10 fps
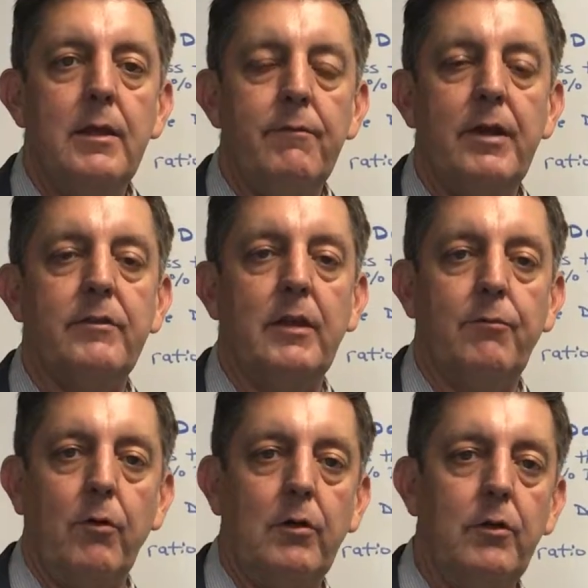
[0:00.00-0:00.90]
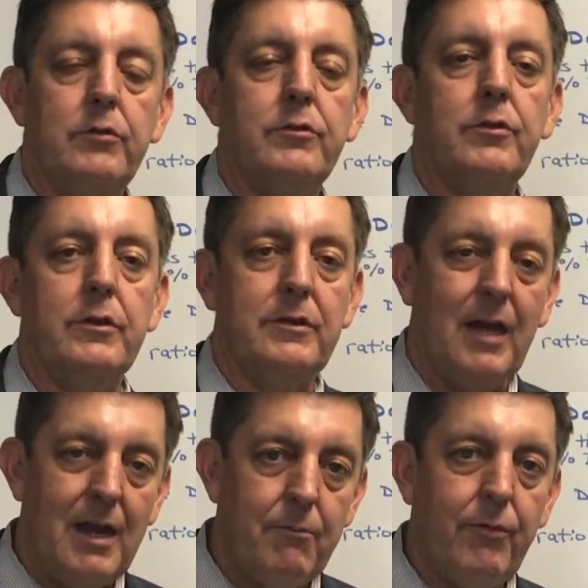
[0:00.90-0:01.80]
events like foreclosure, the
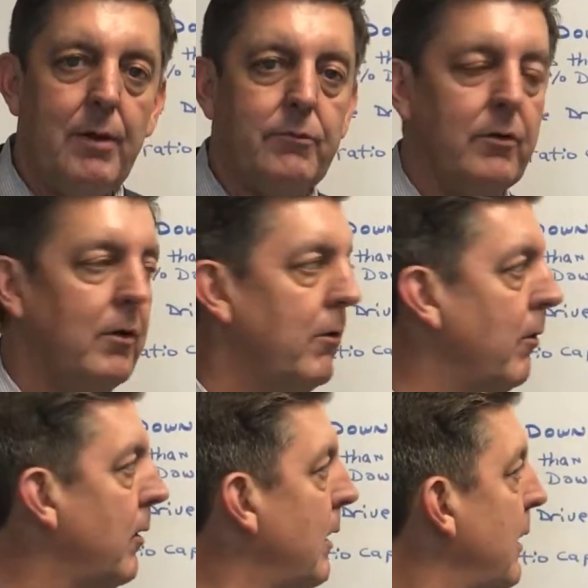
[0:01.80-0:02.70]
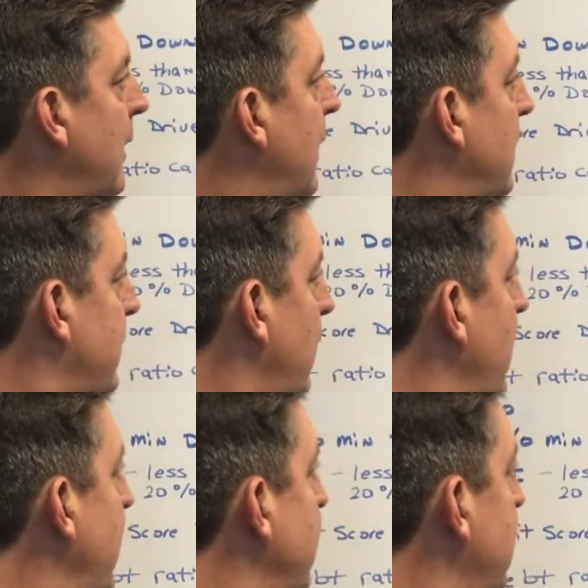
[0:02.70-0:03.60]
time frames are lower to
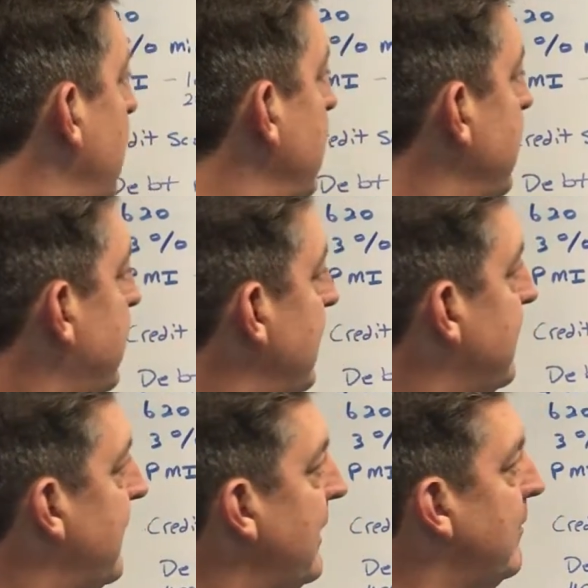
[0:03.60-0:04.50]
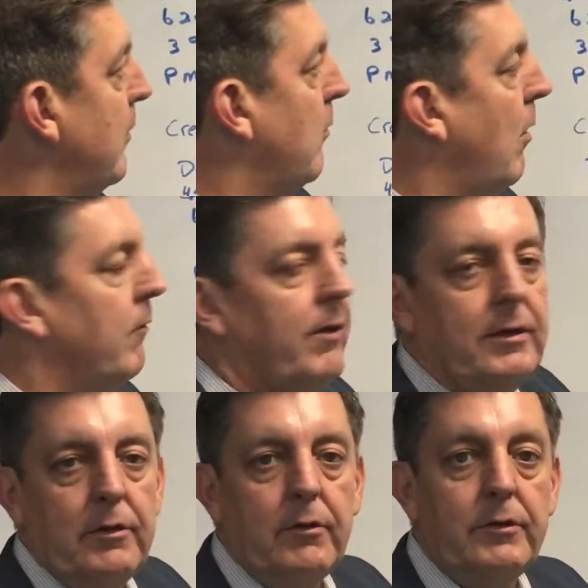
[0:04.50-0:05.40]
wait. So it's an easier
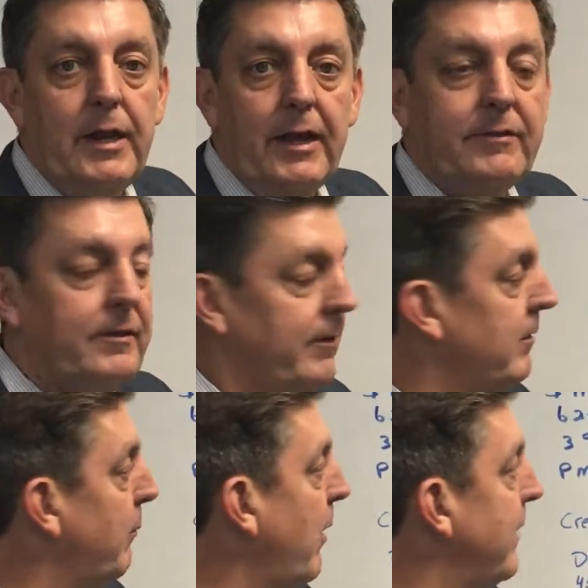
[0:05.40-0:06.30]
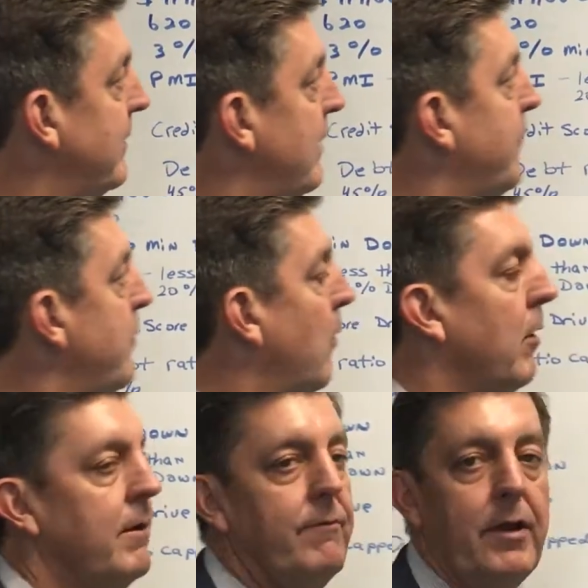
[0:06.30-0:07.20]
qualifying loan. Next, this applies if you
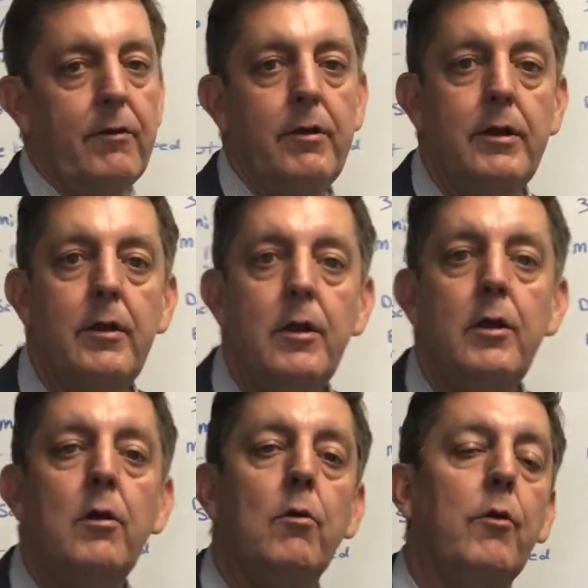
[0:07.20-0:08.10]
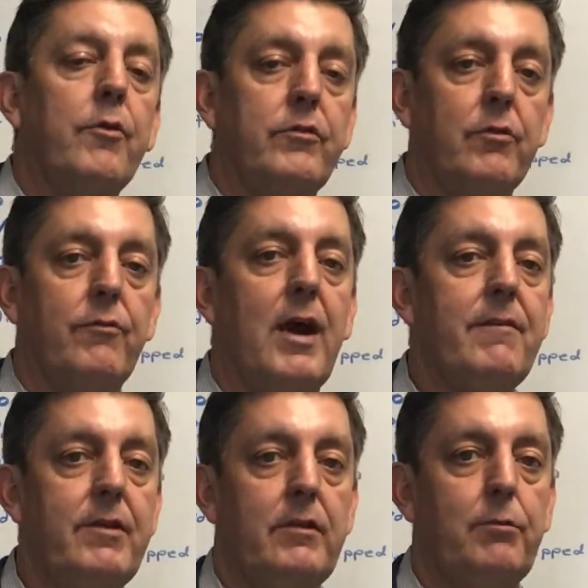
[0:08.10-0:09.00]
are a veteran or the
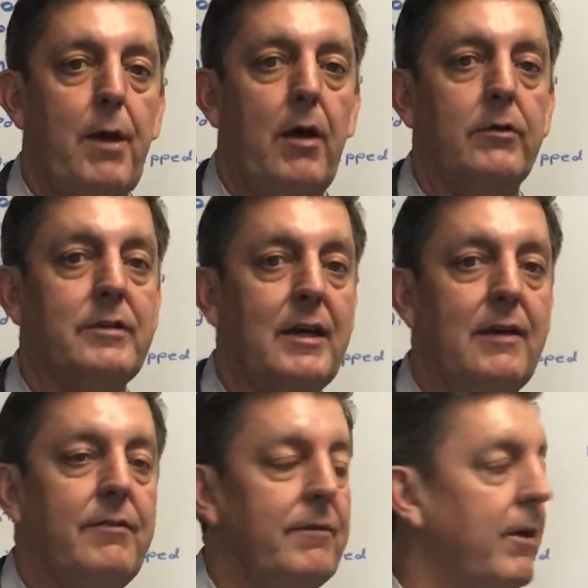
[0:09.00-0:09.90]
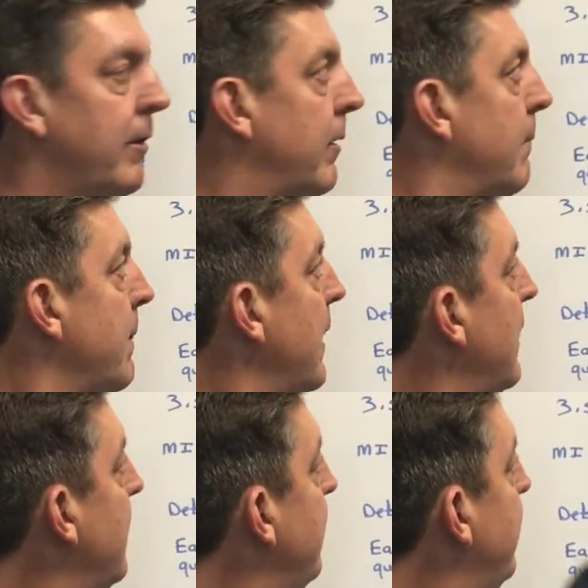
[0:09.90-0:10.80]
surviving spouse of a veteran.
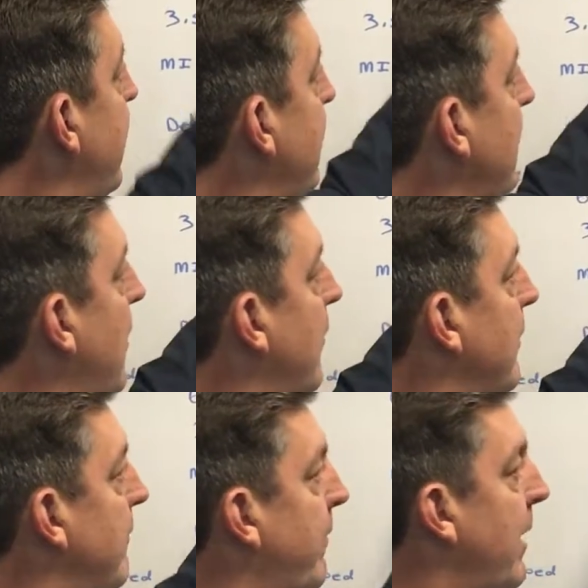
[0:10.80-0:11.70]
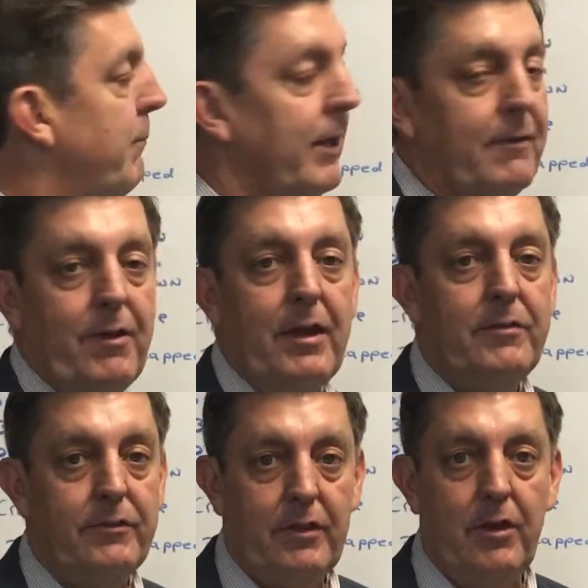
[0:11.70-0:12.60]
VA loan, big
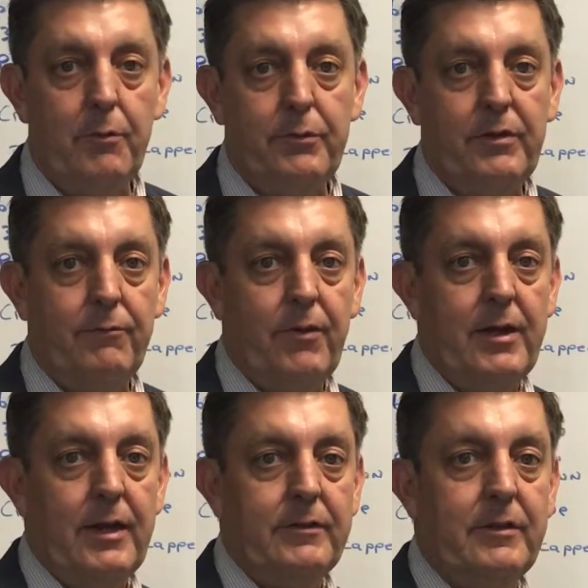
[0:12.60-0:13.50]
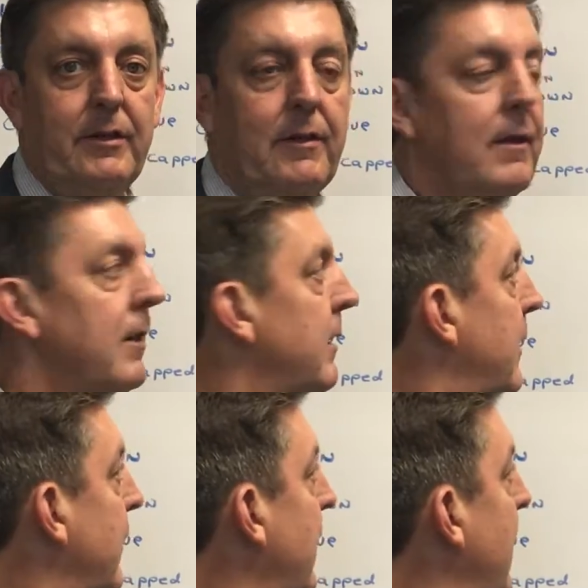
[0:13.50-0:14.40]
advantage is 100% financing.
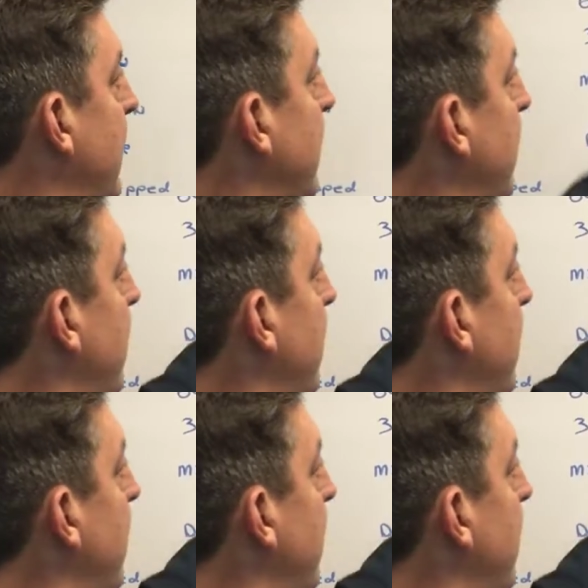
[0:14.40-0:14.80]
Okay,